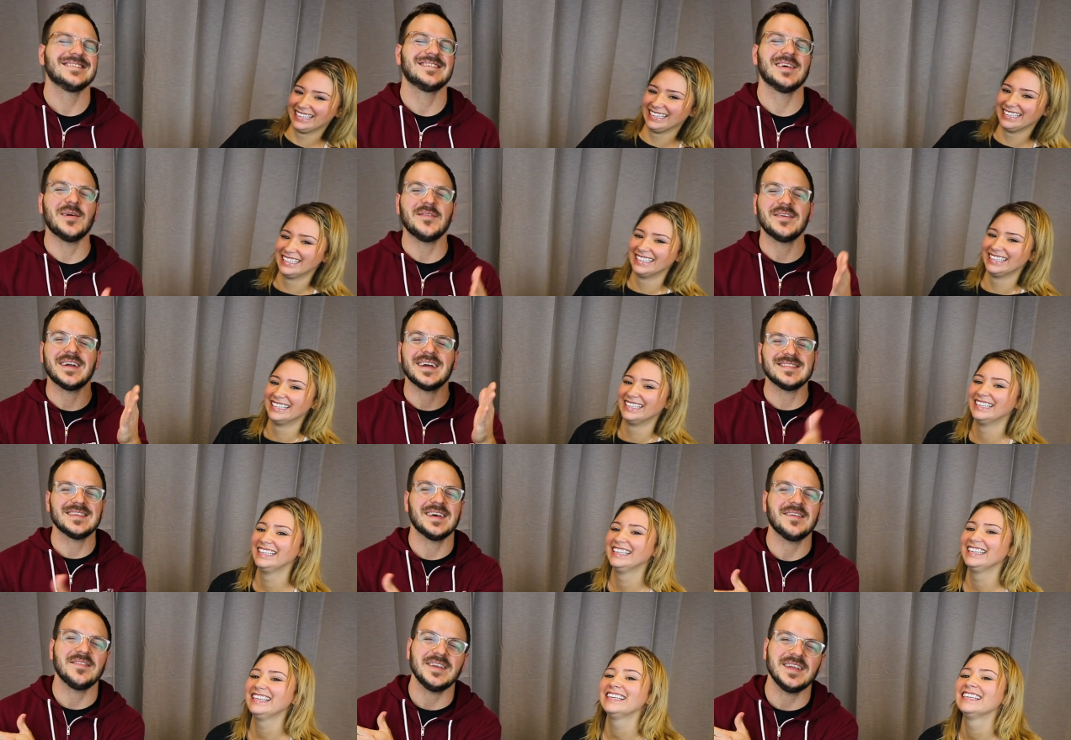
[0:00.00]
Speaker 1: so if you guys
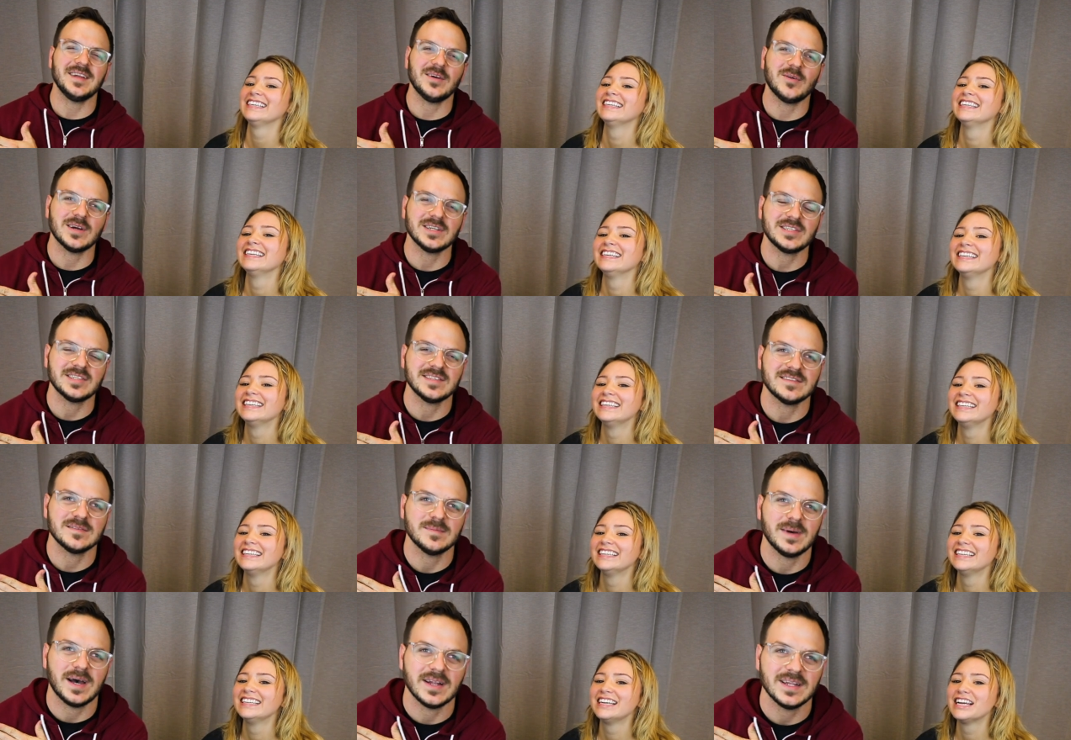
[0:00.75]
have any questions
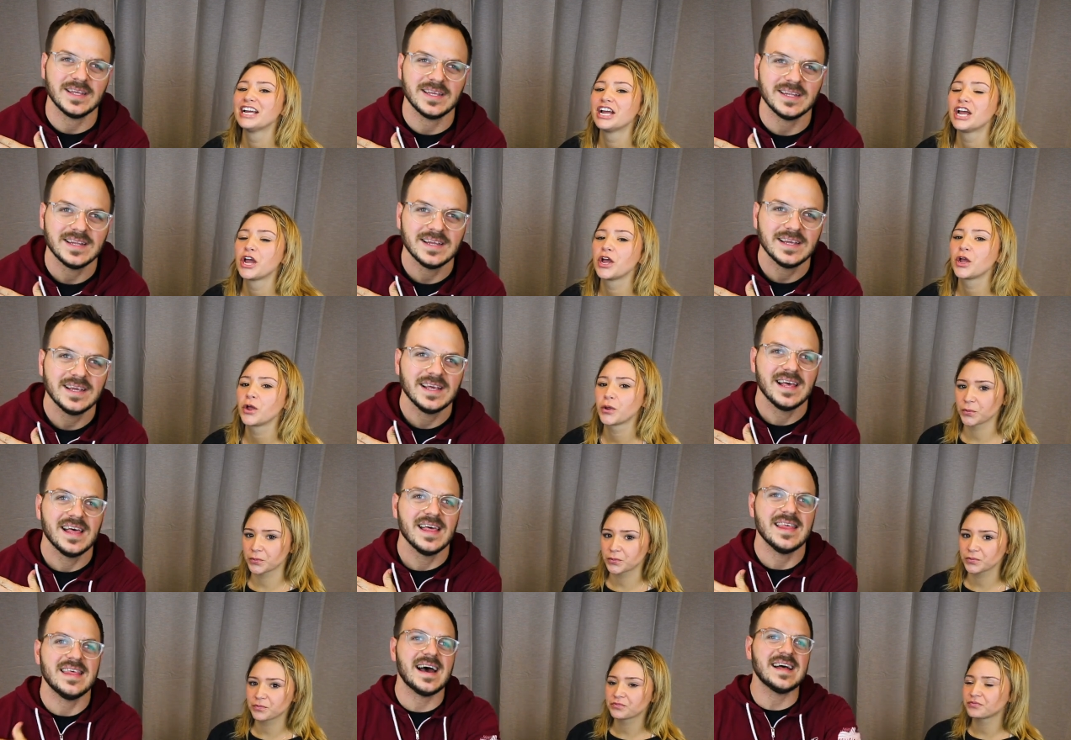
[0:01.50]
about it,
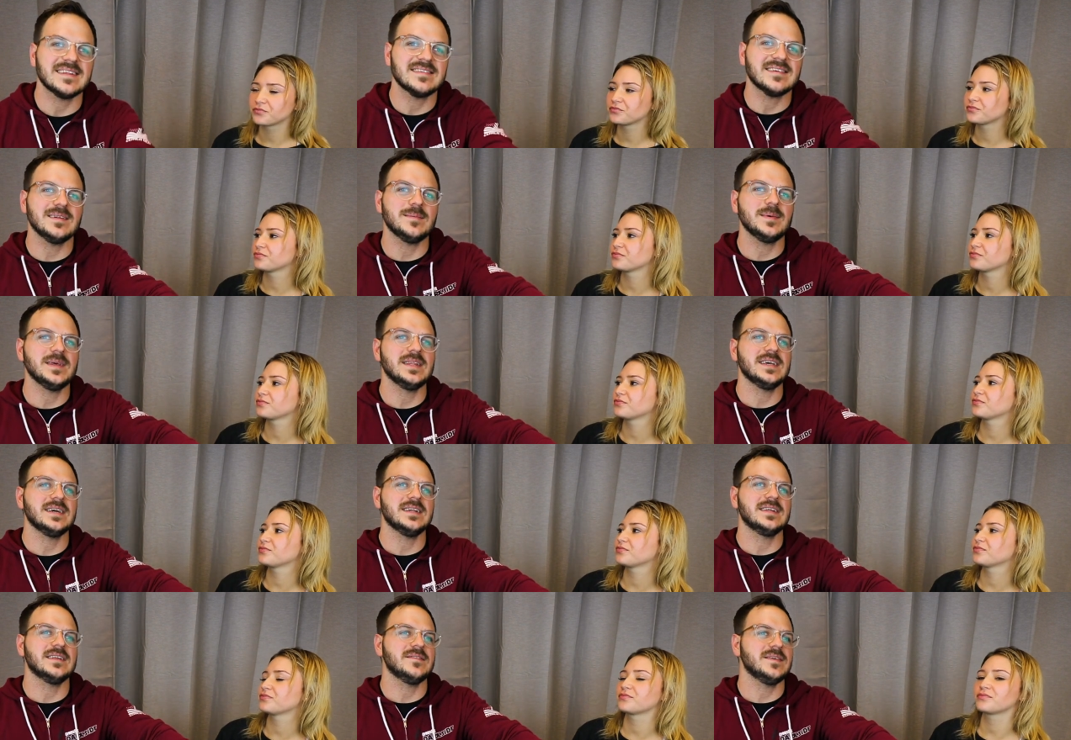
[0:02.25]
that's gonna be the
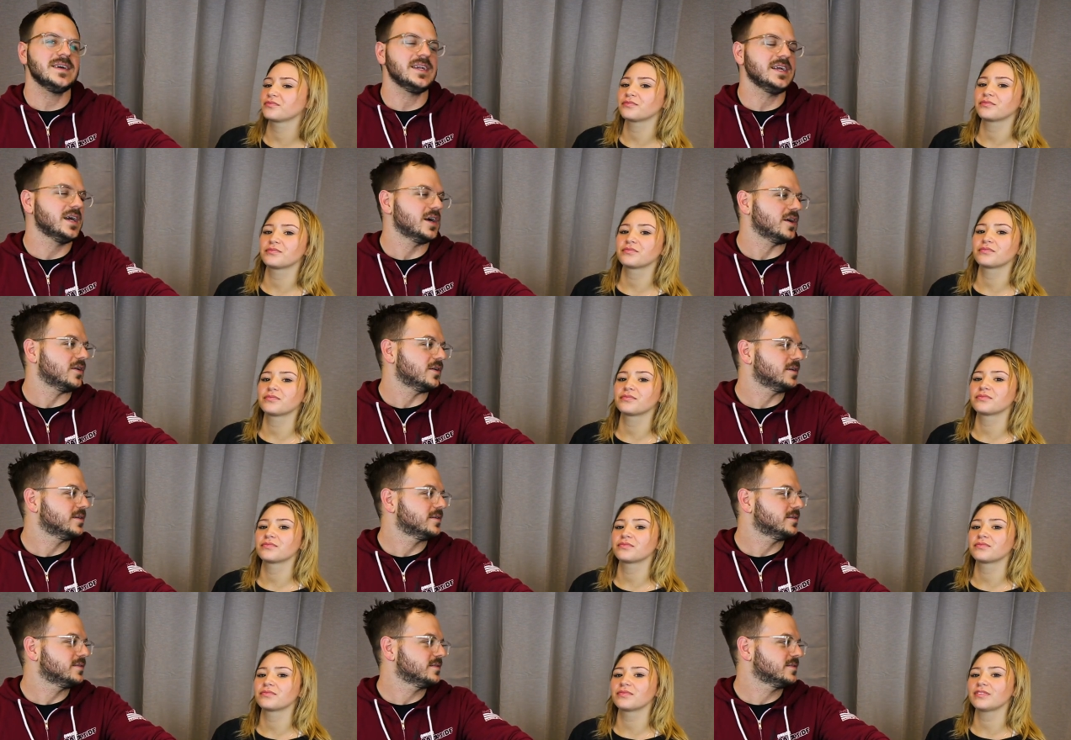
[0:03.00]
end of the video.
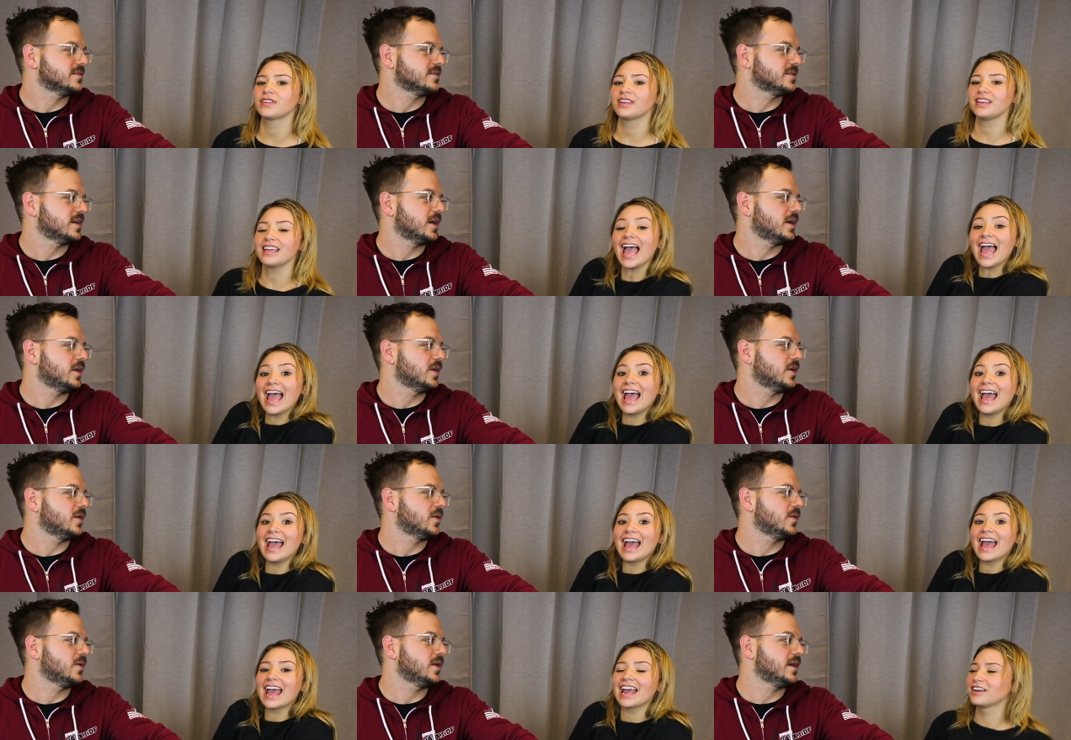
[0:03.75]

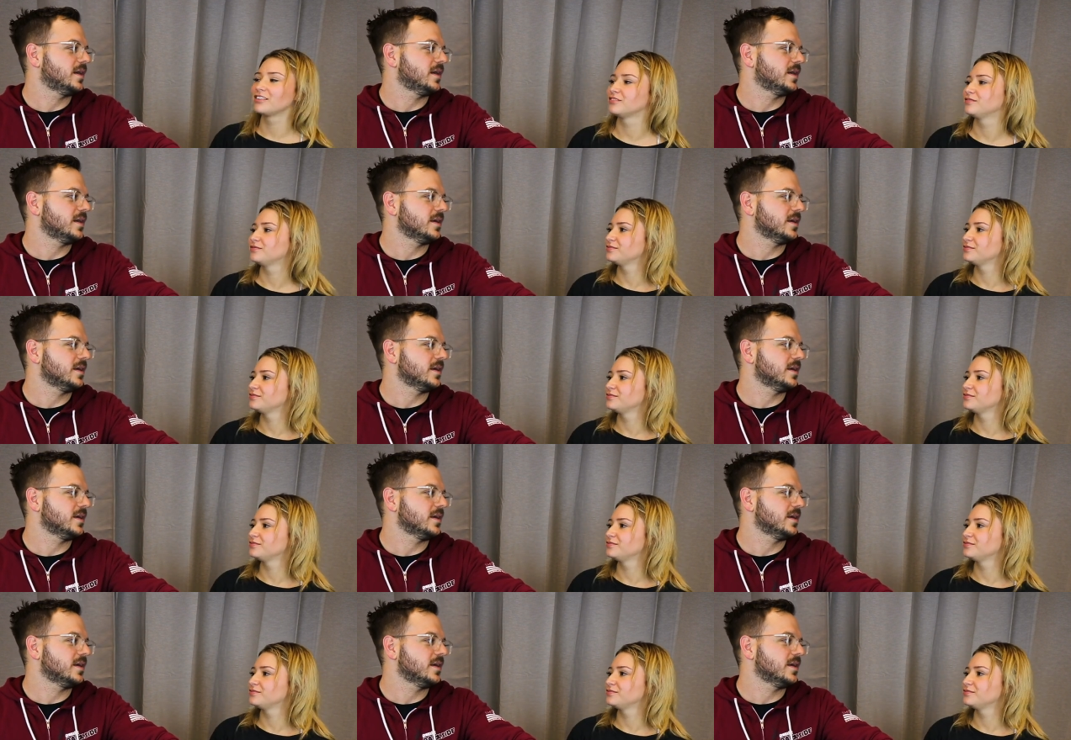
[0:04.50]
So, Yay!